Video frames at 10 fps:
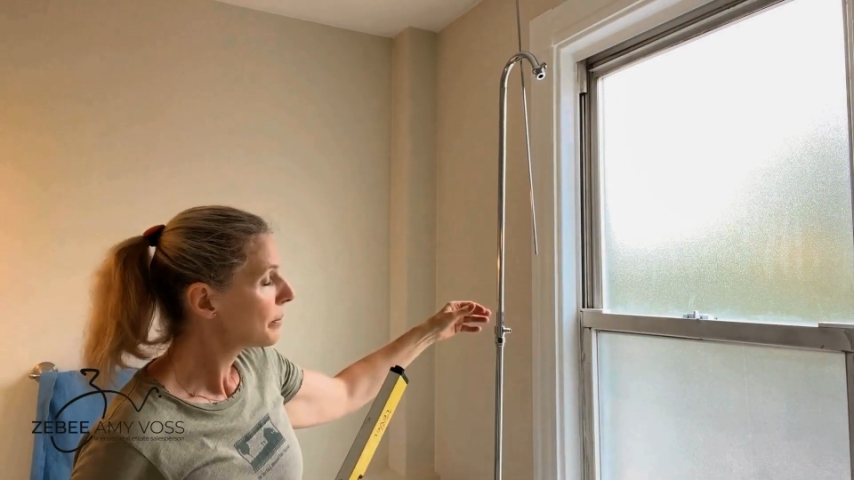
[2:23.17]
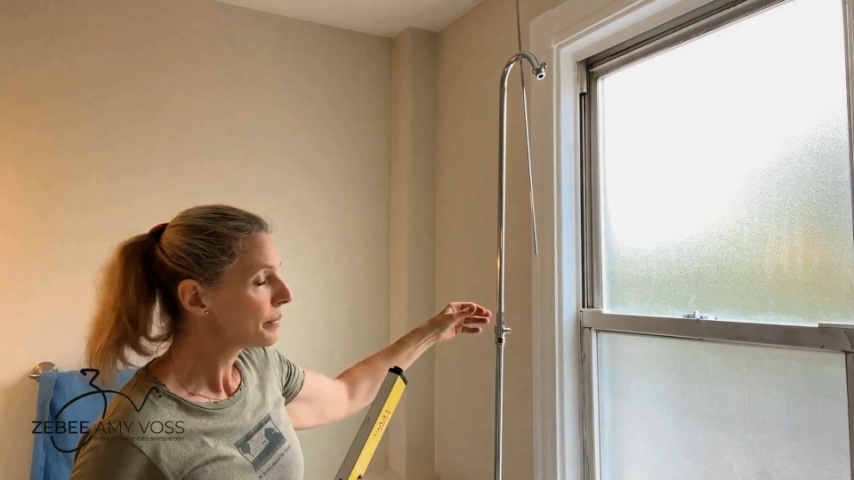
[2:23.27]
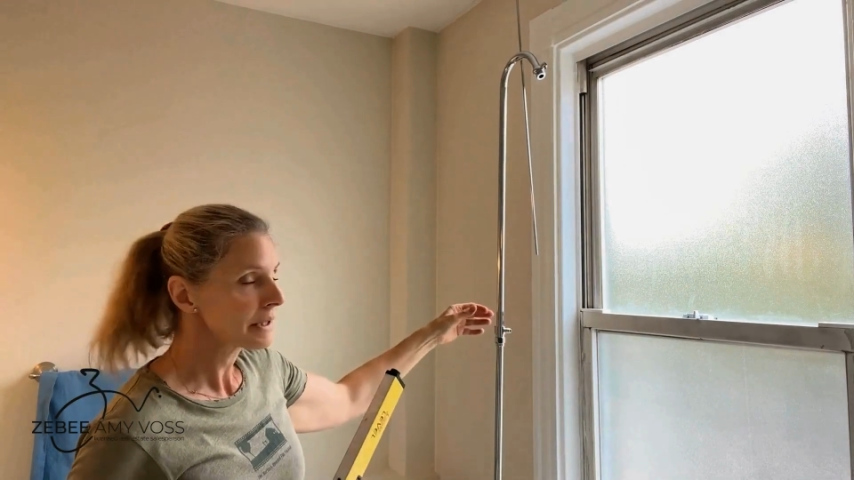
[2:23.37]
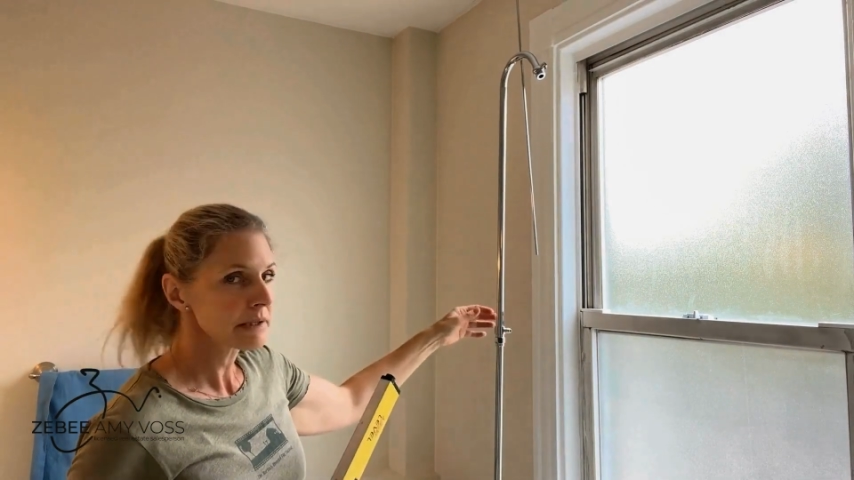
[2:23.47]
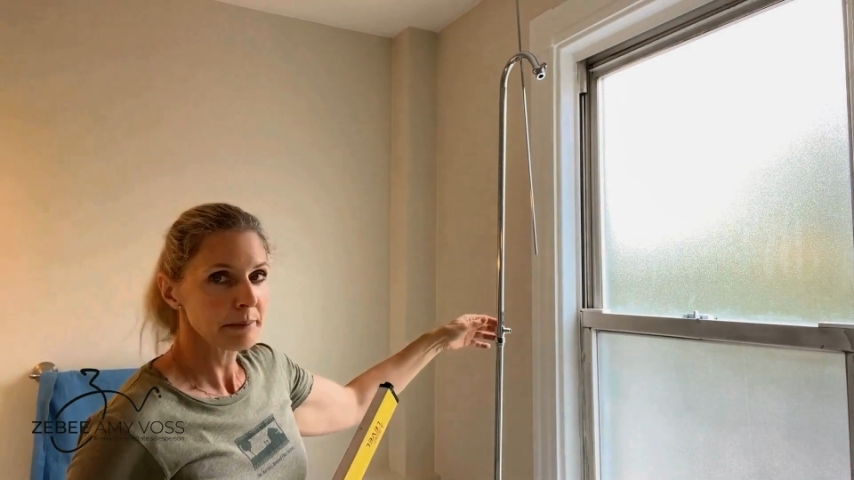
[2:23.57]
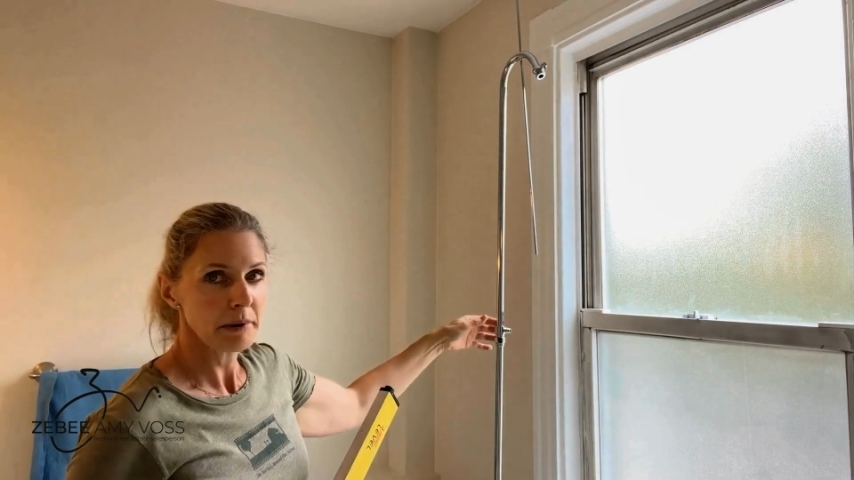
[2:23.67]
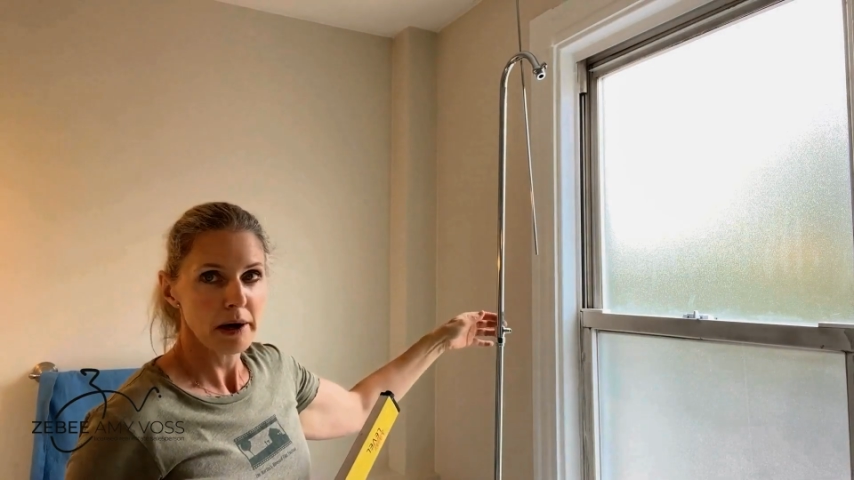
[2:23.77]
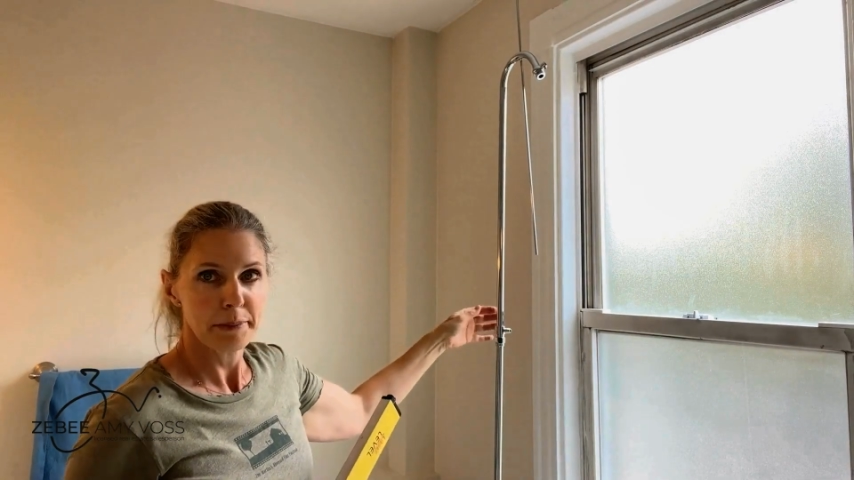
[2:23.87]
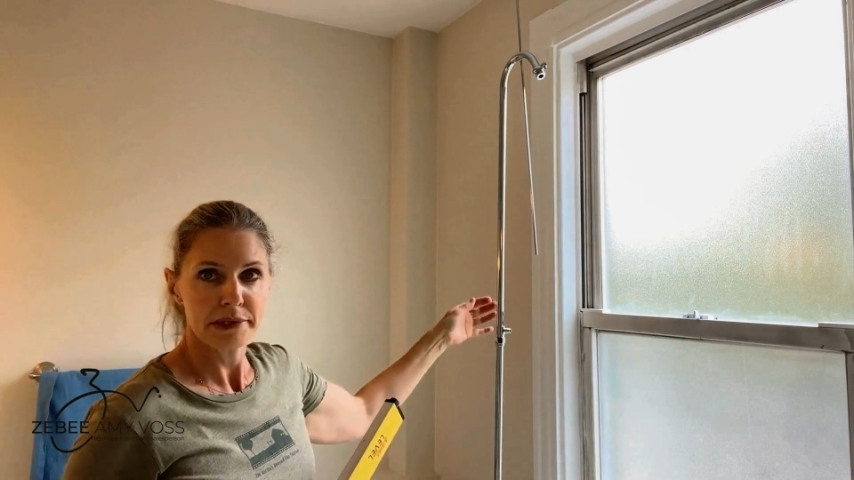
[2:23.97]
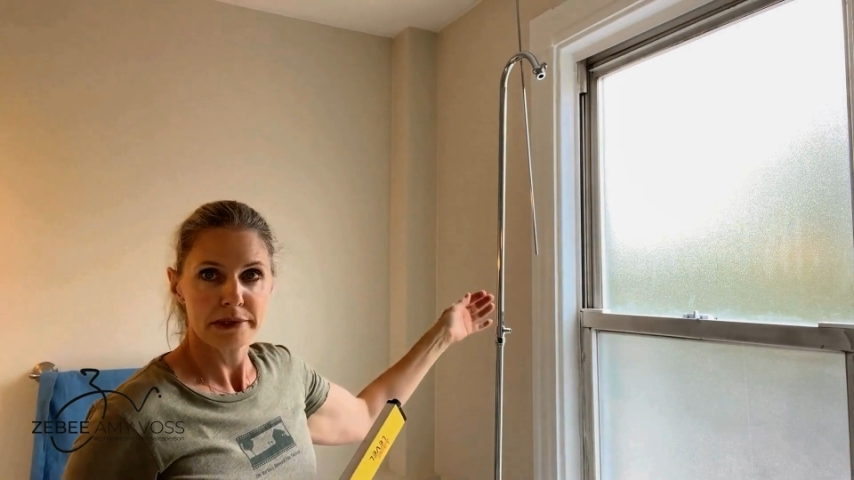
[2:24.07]
bits and
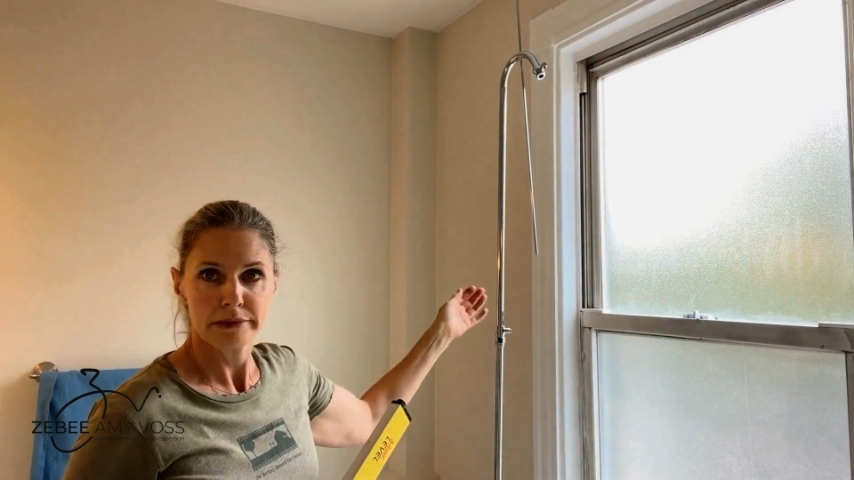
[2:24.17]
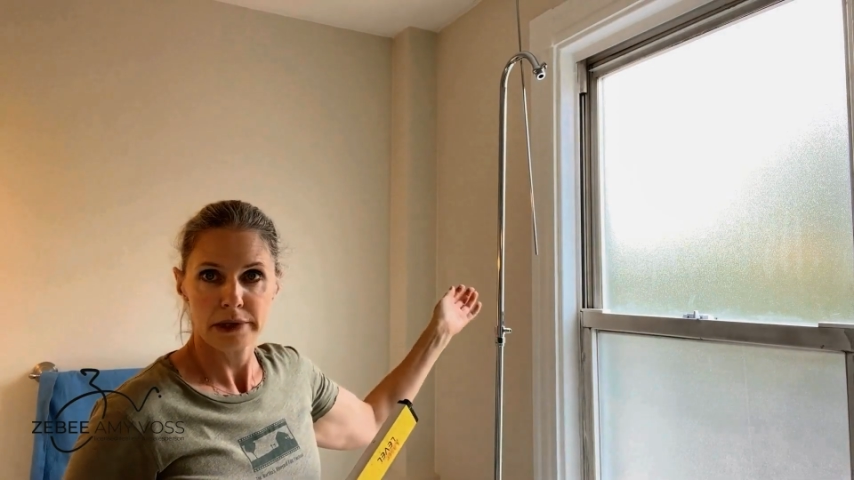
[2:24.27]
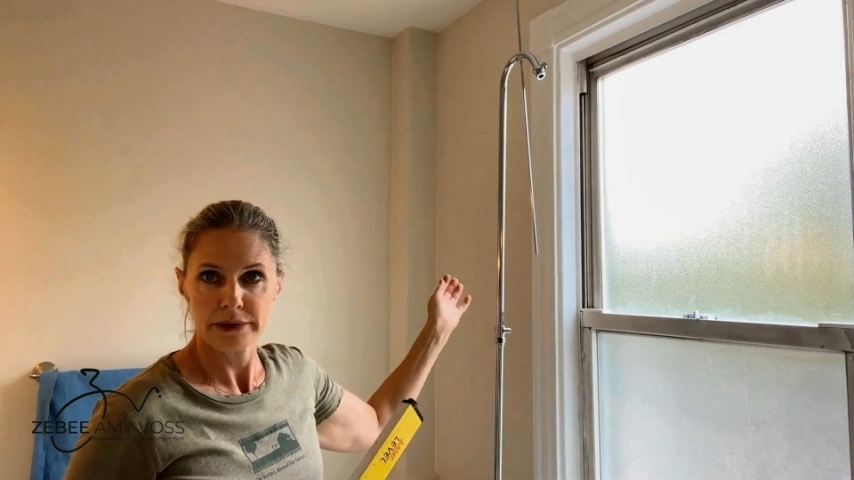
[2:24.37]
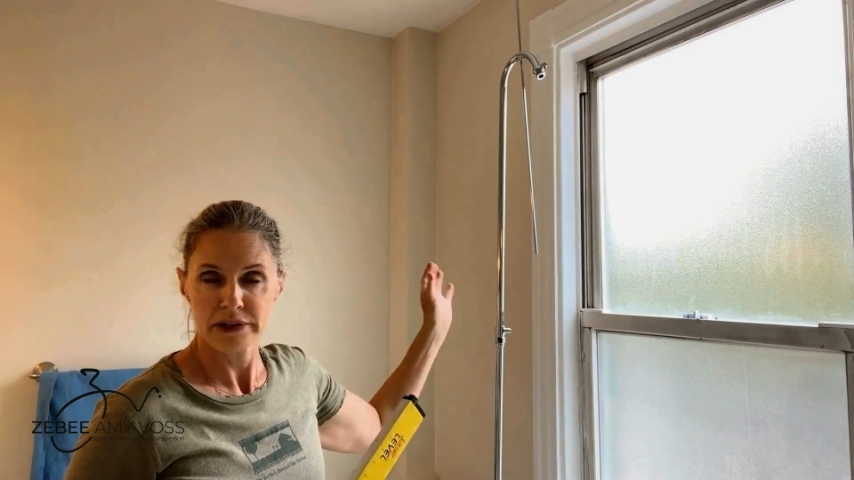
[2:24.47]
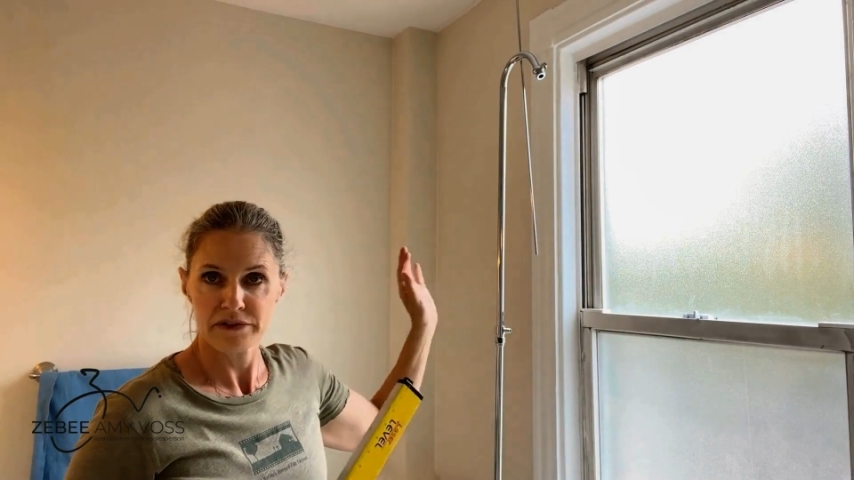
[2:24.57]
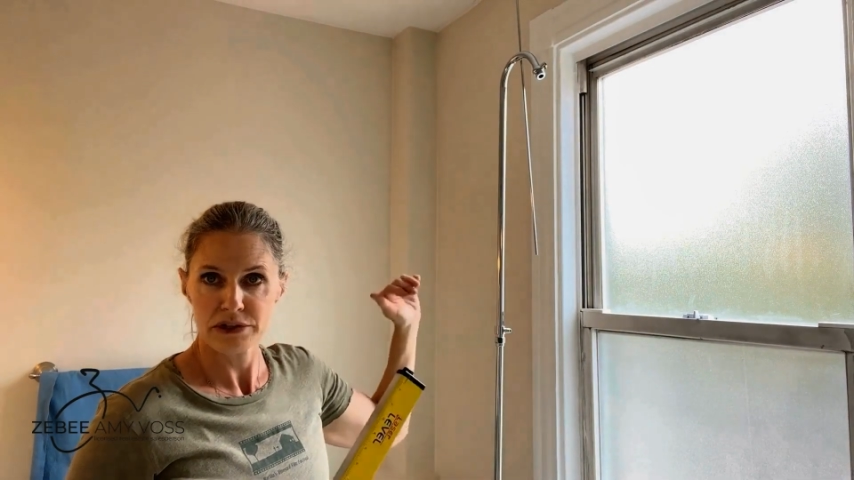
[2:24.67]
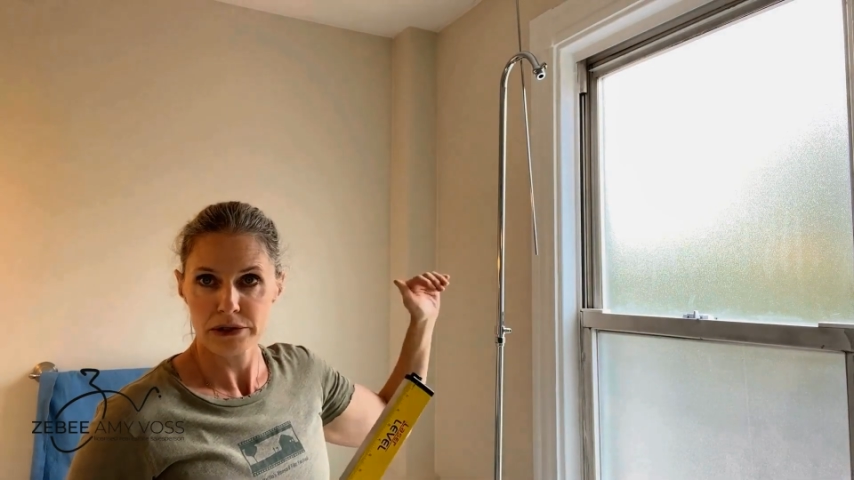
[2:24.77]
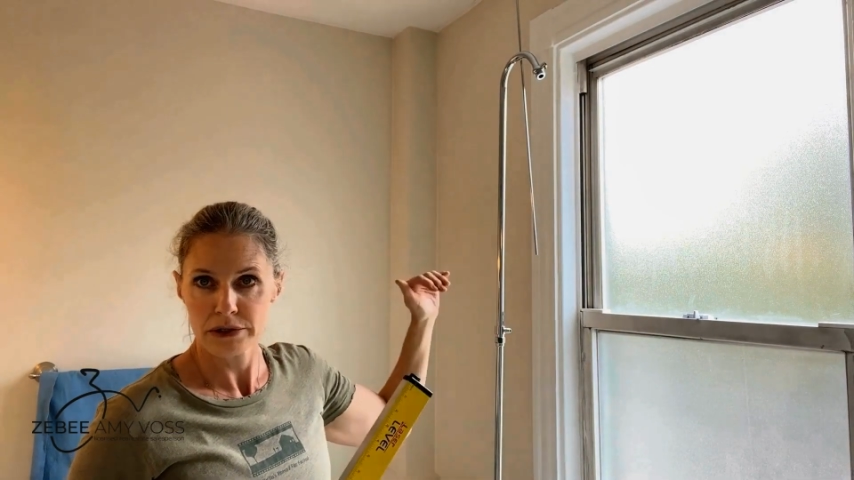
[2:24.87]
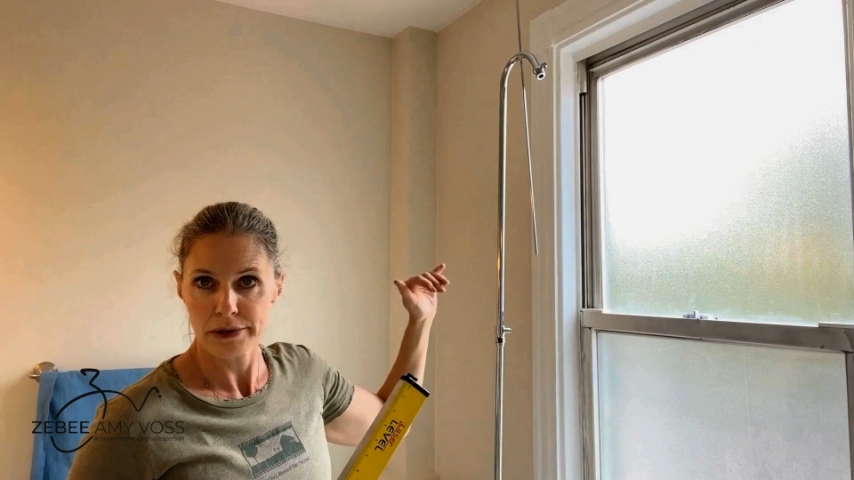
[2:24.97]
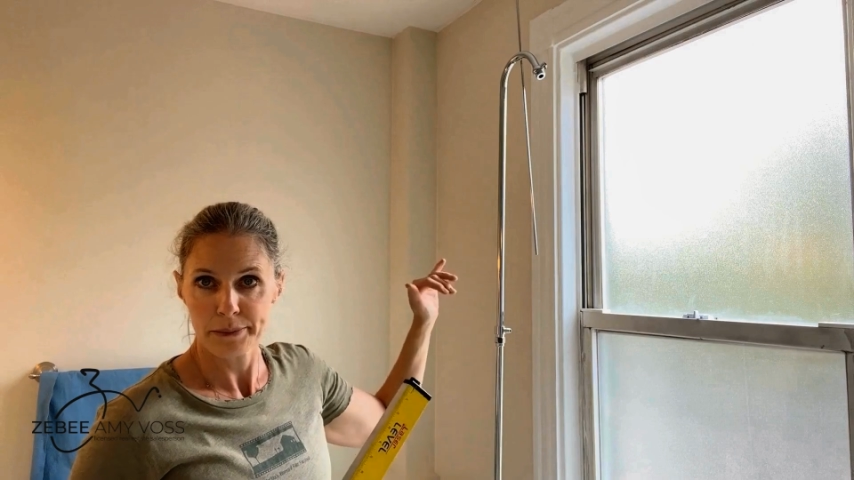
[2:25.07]
bobs, not the
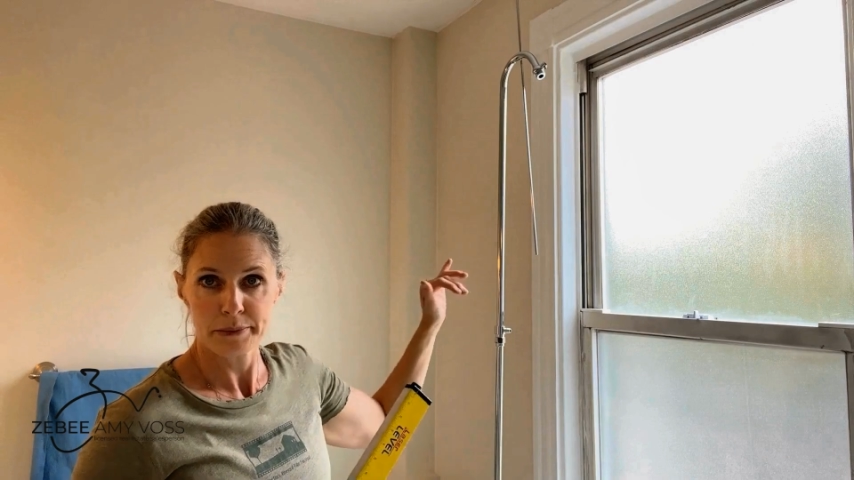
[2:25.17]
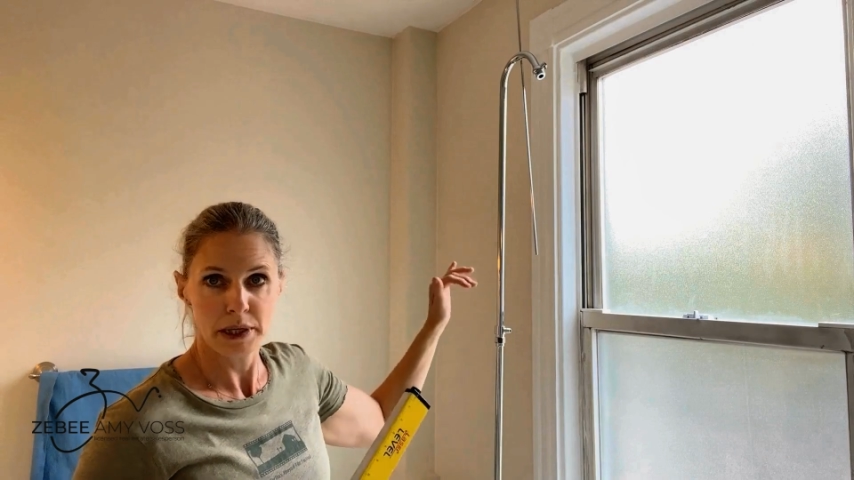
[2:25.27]
official term,